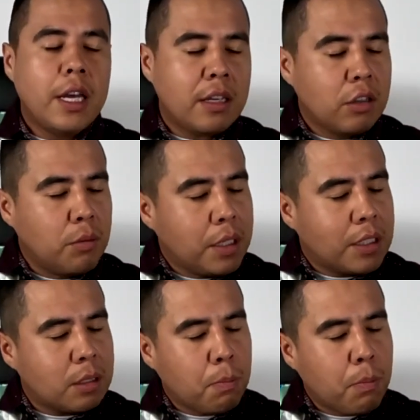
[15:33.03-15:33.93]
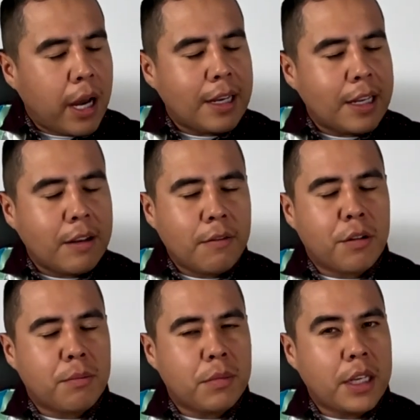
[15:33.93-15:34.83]
and they'll be smiling
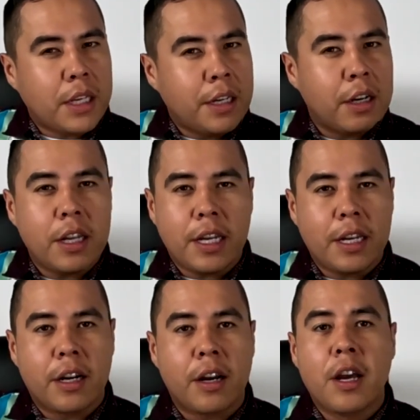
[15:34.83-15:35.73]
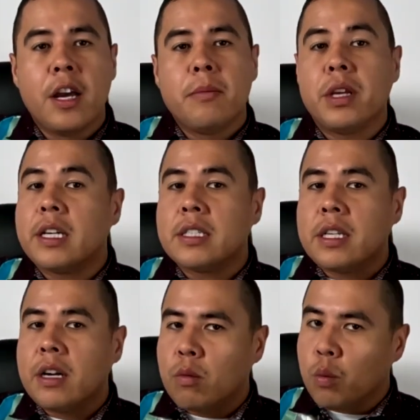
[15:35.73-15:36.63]
from ear to ear because
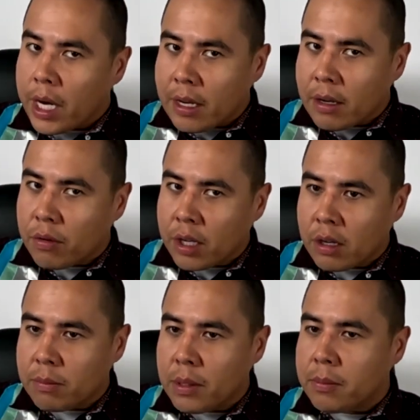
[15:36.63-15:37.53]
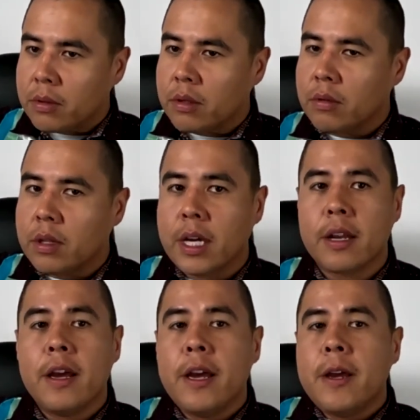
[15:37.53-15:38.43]
they are waiting for young people to do that.
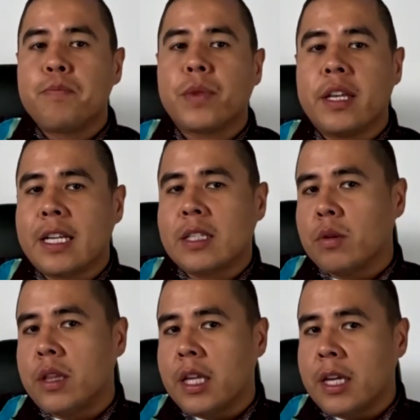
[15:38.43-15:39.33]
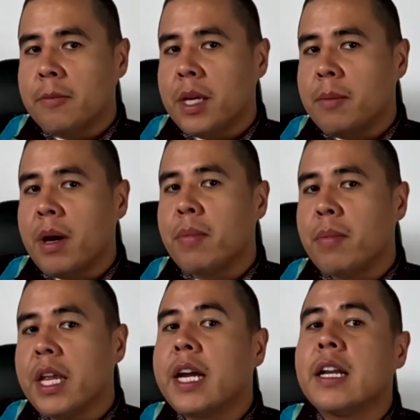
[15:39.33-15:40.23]
And that's one thing me and my
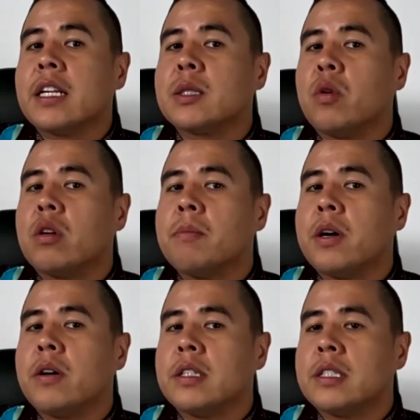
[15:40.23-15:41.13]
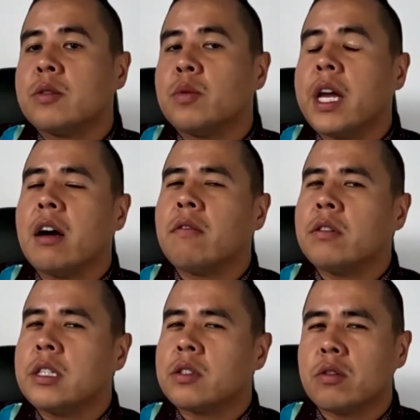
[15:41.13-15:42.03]
buddy kind of spoke about is we have all
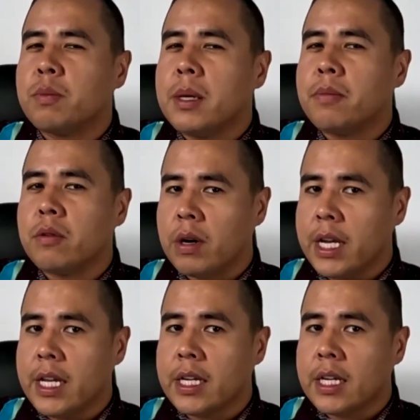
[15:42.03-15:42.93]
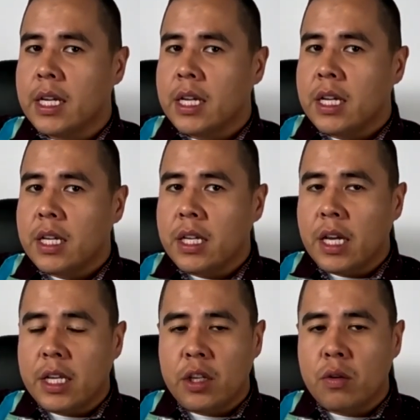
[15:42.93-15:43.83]
these old people waiting,
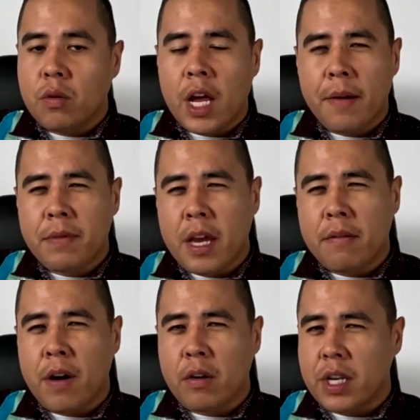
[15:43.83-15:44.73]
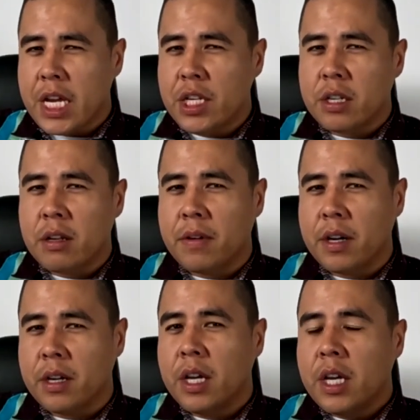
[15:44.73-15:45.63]
yet you don't have that foundation of
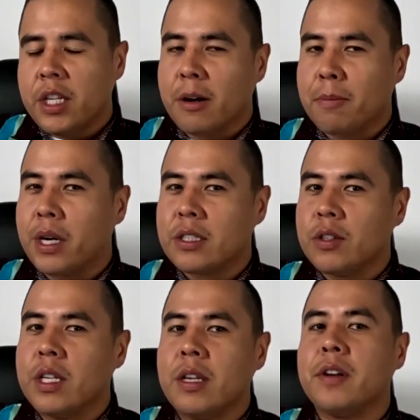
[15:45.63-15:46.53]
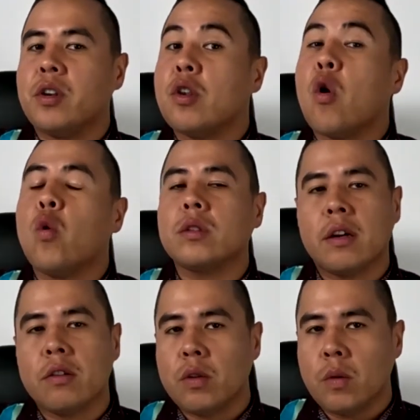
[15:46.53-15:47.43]
a young person who even knows
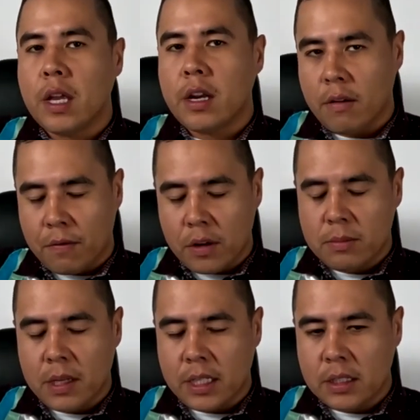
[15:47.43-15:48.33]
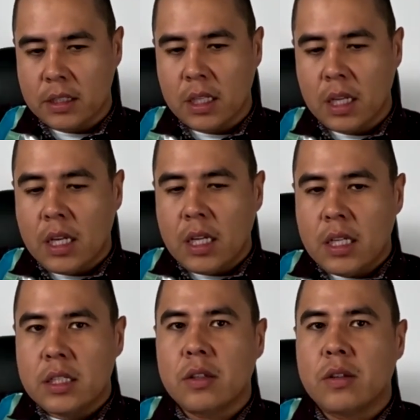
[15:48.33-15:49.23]
how to do that in the first place.
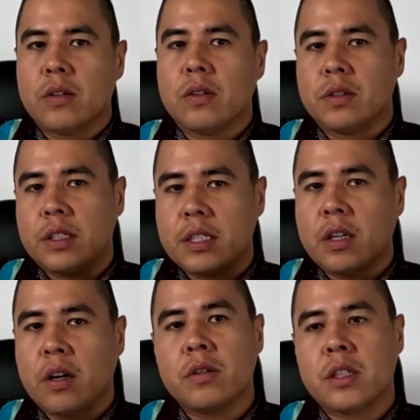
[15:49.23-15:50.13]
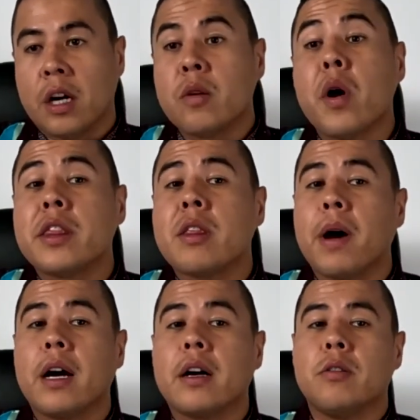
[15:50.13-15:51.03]
So just always start with
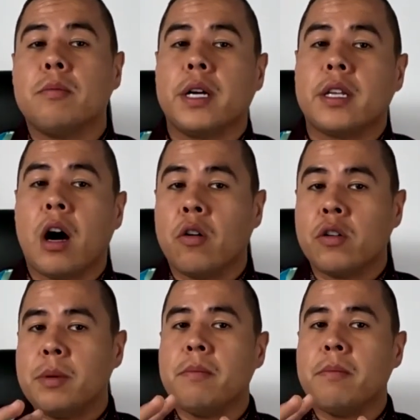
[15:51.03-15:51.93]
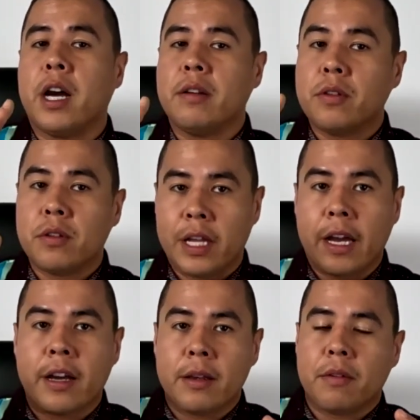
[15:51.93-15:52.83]
tobacco, but always be mindful. Like
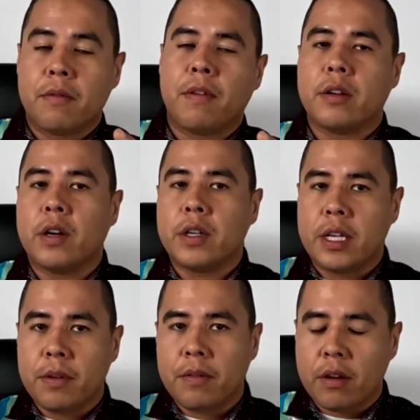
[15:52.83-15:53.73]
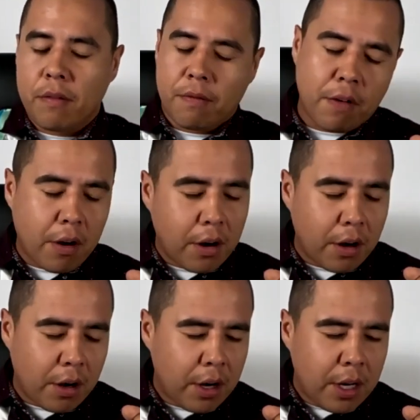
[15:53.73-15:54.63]
I even found out, even on the
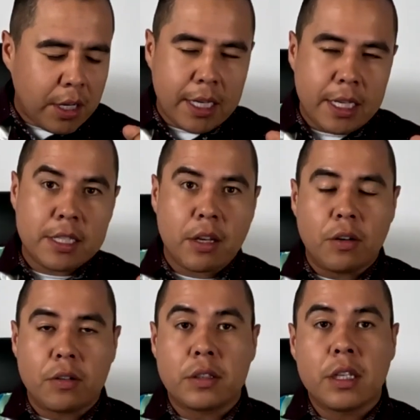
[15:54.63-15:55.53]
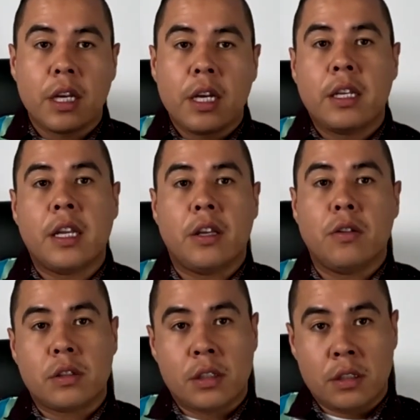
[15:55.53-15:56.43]
far East Coast, they
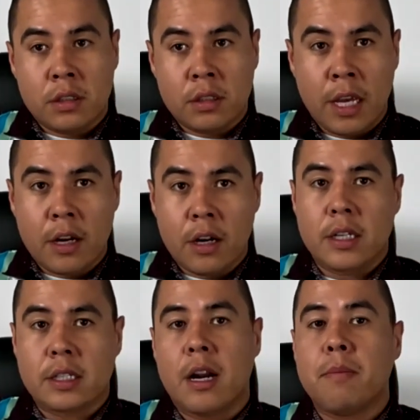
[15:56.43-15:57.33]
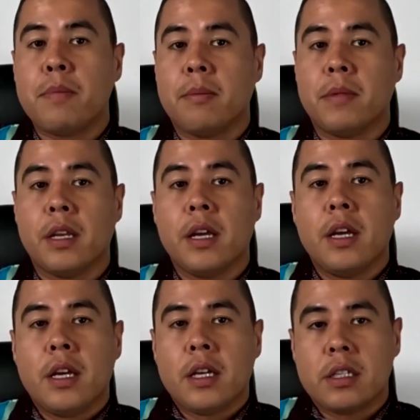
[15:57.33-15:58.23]
use cedar as their payment
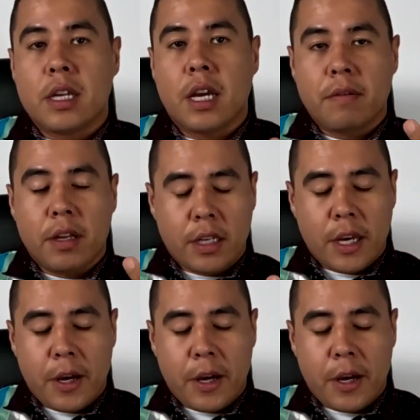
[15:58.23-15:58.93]
because you have that